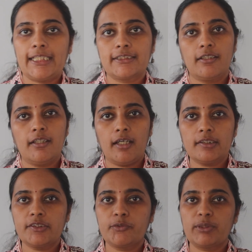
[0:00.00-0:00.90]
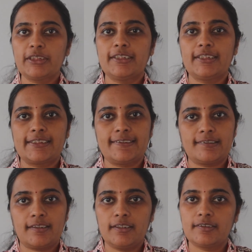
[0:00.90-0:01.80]
And the last one,
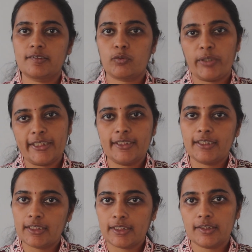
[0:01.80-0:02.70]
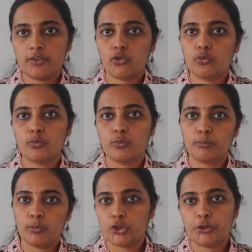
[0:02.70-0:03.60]
sa, is quite clear
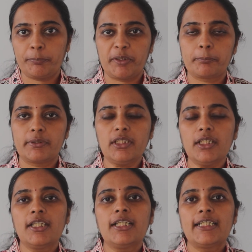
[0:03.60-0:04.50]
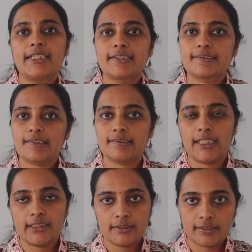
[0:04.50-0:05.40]
to most people. It is a
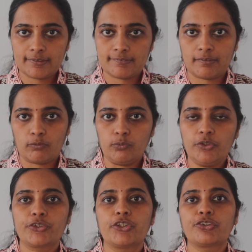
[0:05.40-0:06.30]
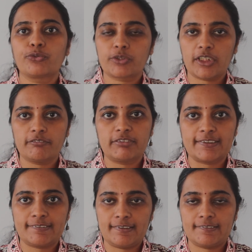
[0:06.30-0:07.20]
dantya sound. The sutra
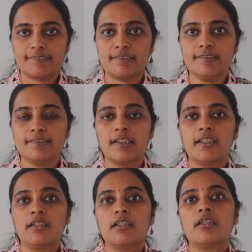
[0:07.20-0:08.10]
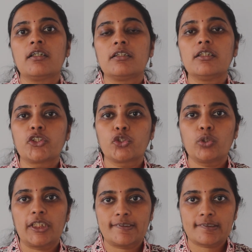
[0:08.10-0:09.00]
which says is
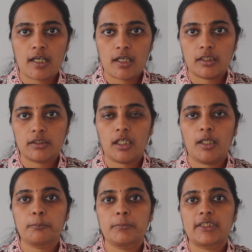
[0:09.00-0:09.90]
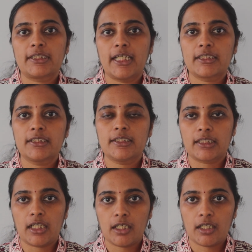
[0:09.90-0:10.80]
Litulasanam
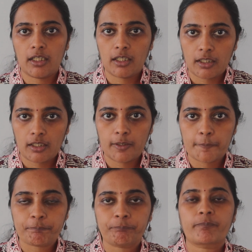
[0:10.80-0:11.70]
dantaha.